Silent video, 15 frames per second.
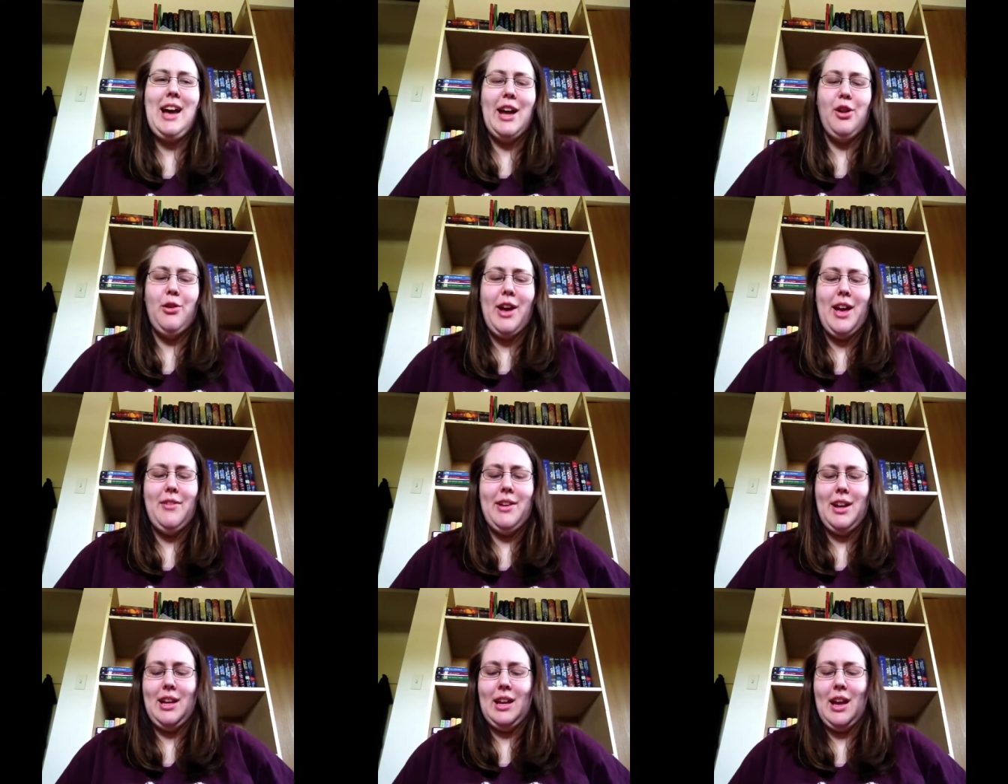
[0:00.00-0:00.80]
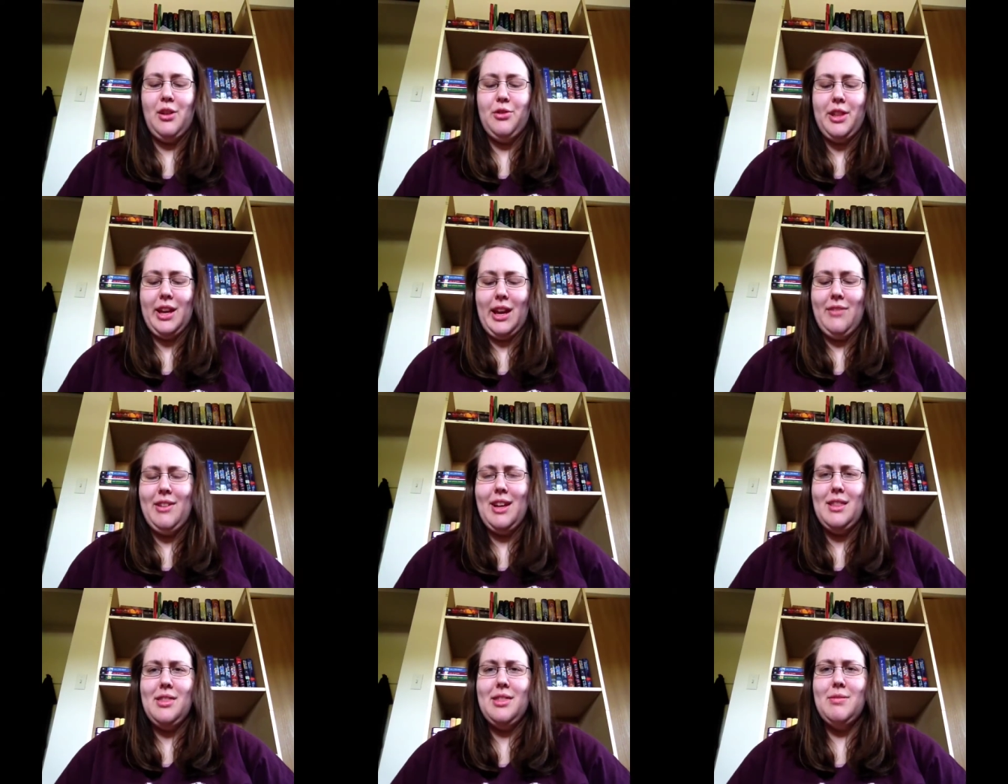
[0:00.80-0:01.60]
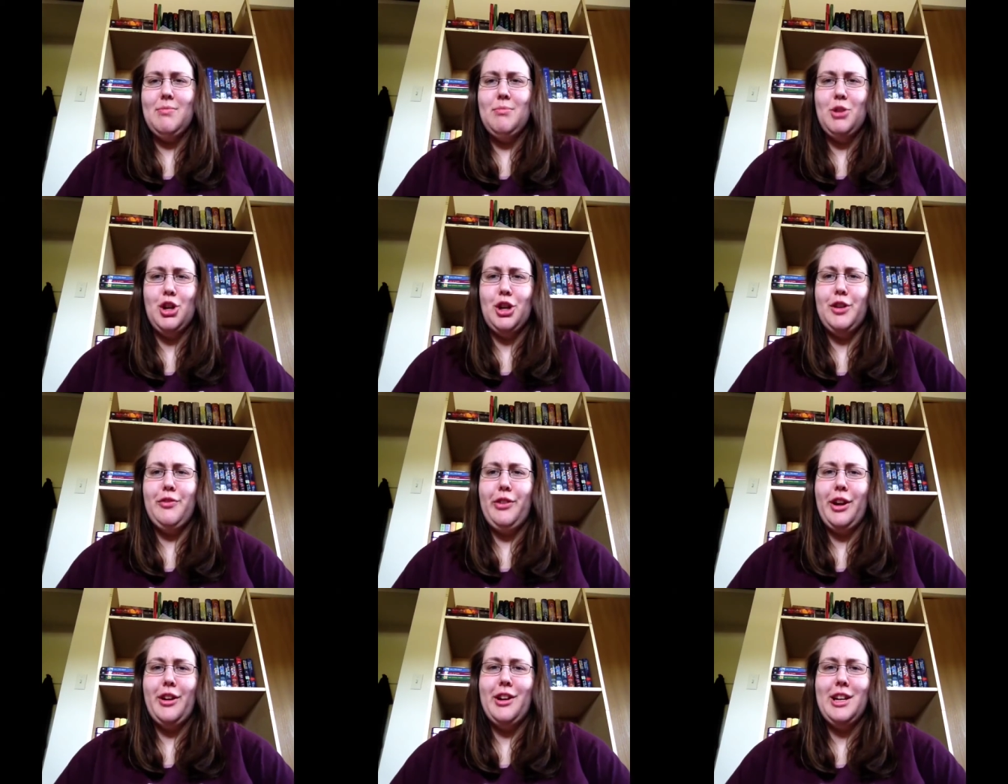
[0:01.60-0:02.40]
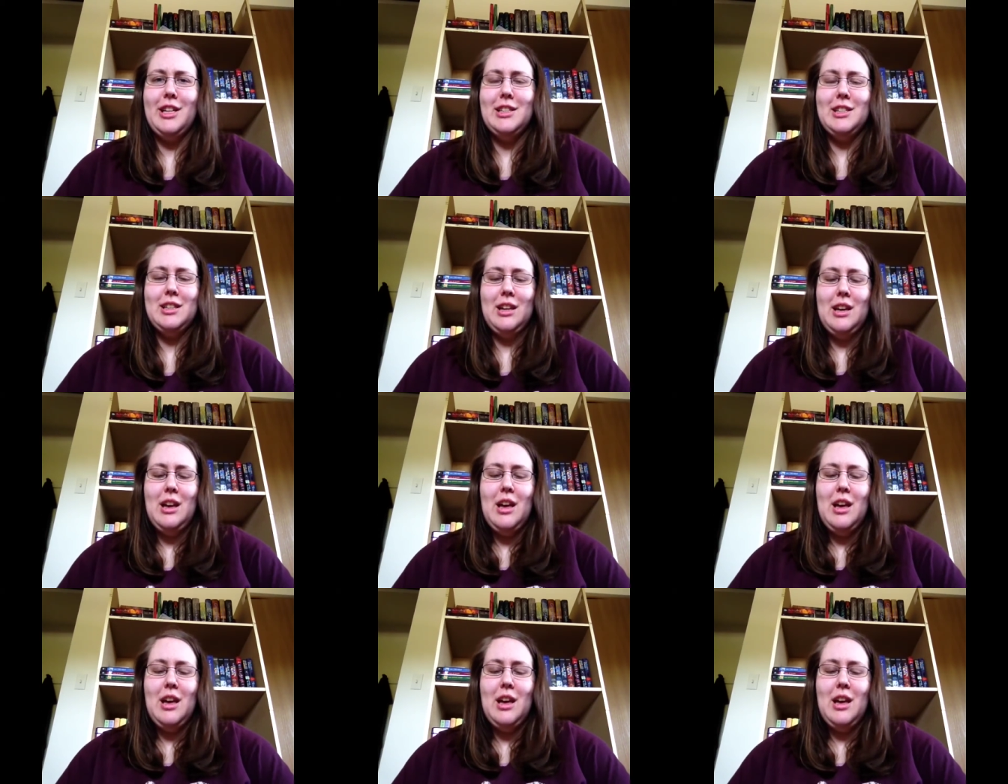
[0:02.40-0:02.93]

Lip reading: I don't have any. I don't think I have any good fairies.